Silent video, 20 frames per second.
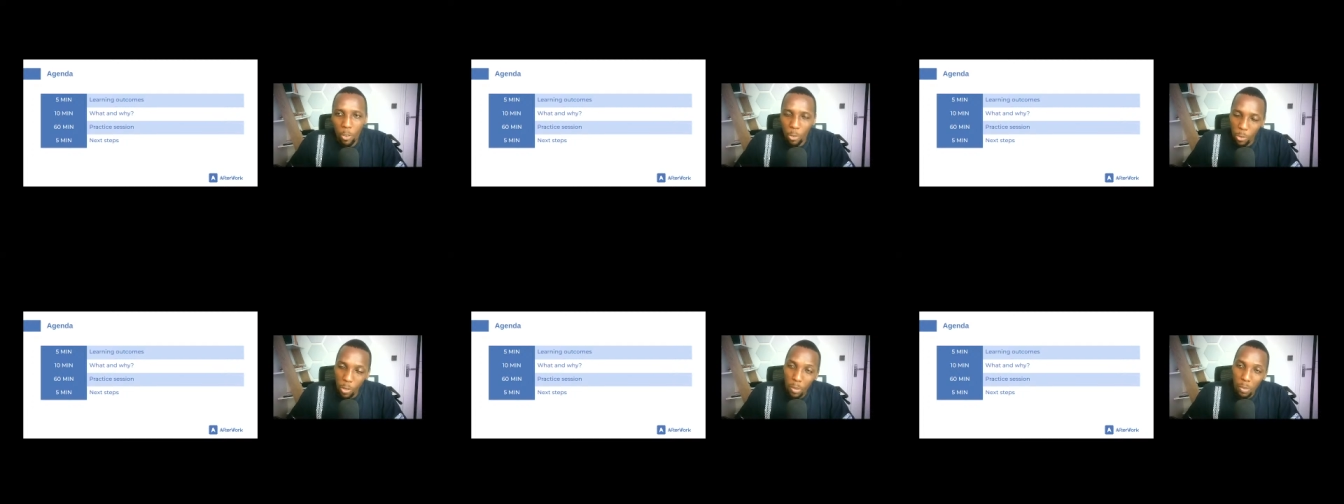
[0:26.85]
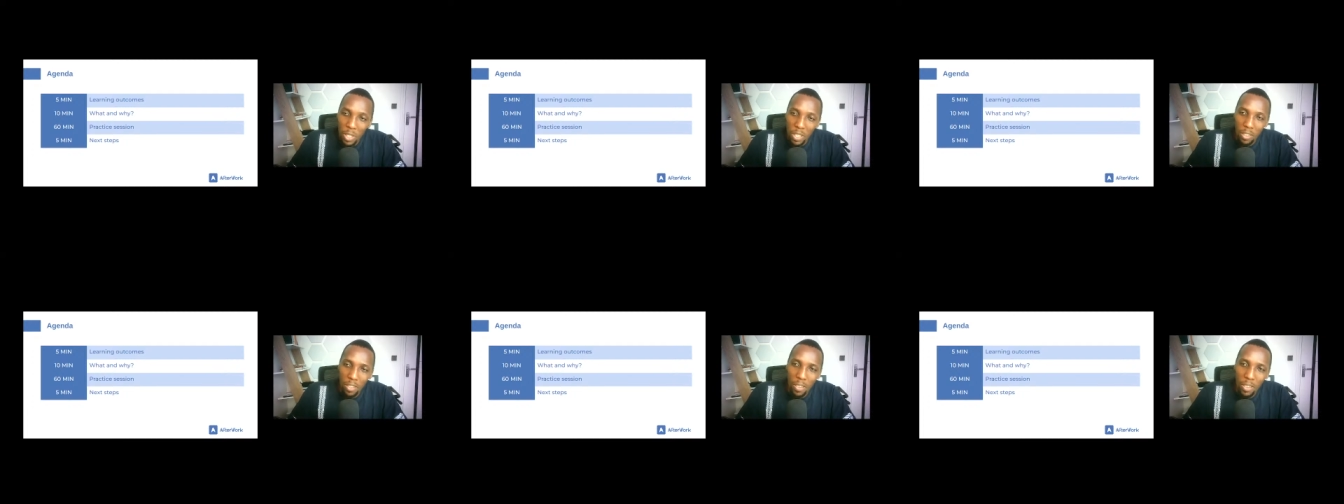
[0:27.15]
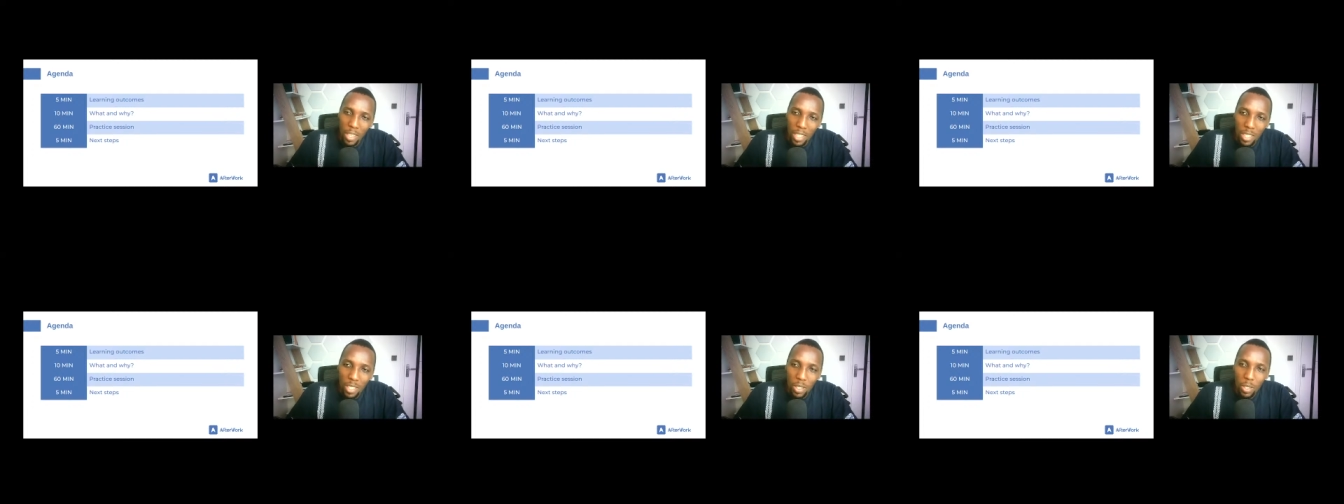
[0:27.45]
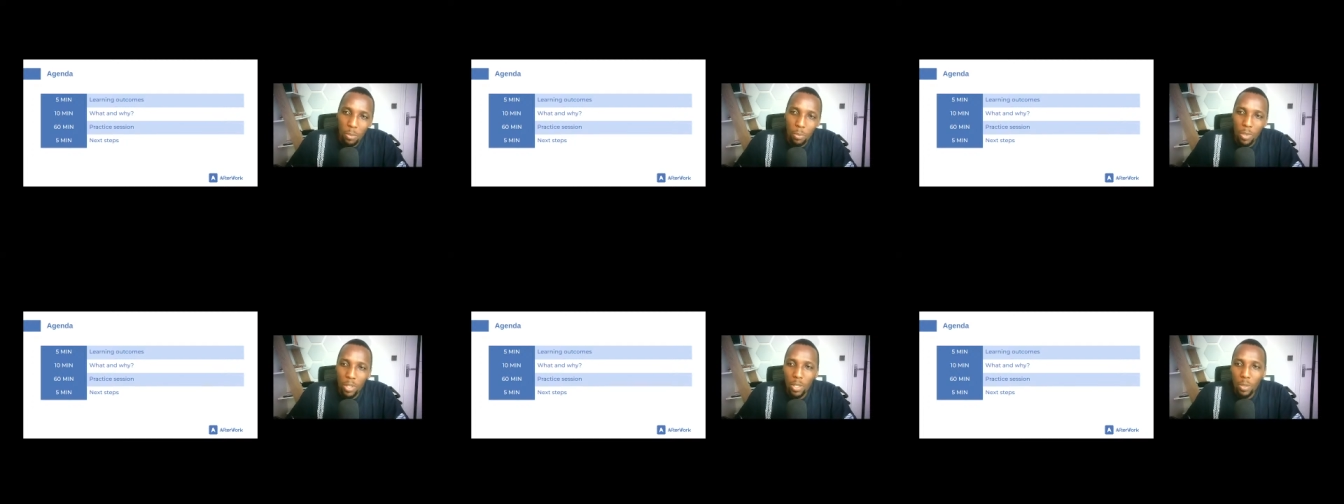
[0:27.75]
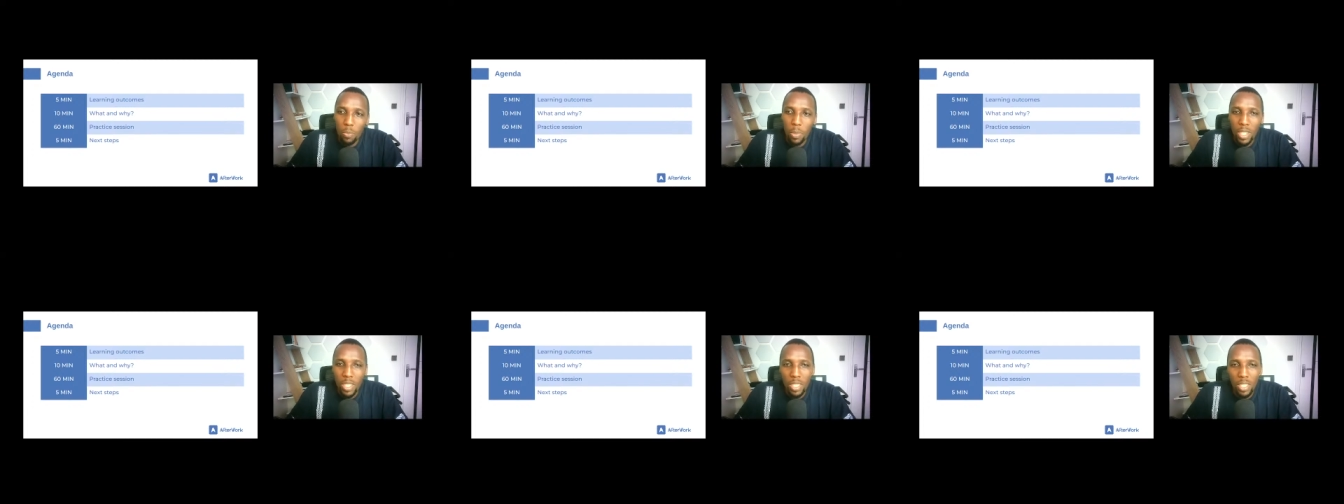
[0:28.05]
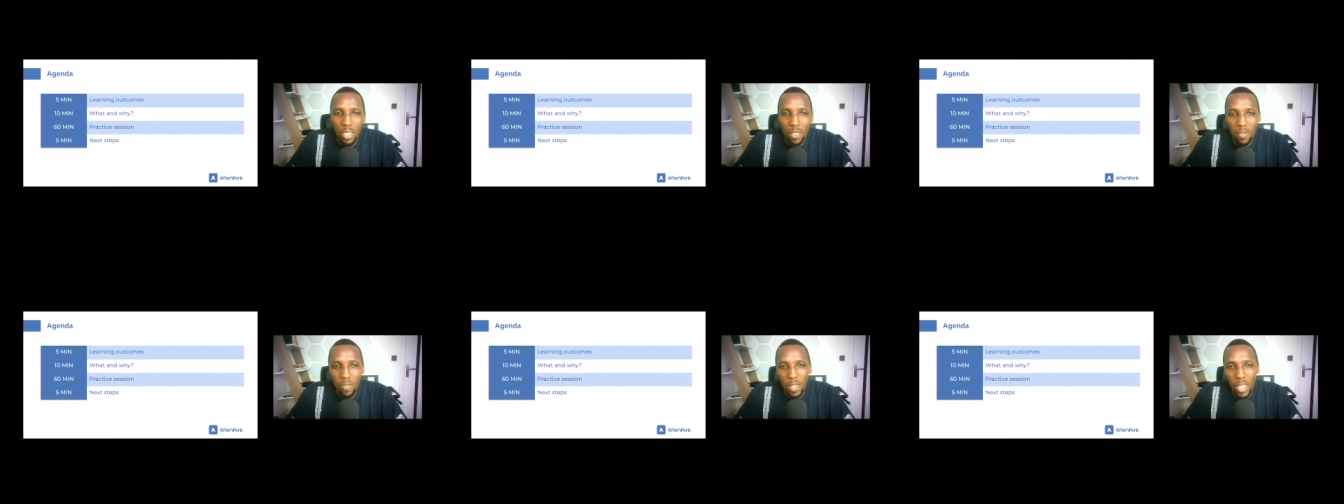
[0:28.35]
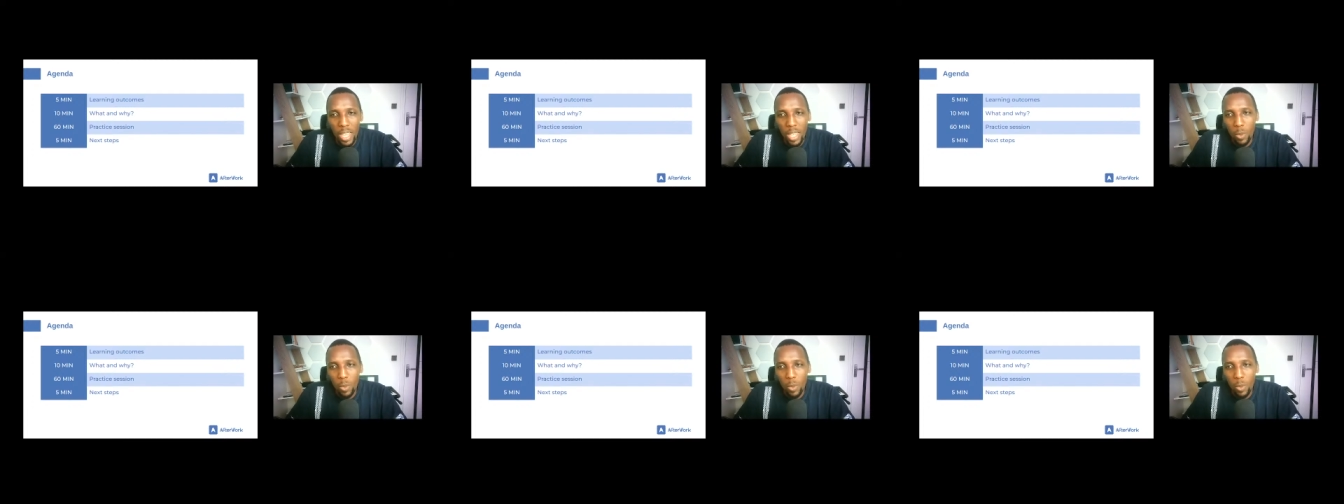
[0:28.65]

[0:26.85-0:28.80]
from a theoretical perspective.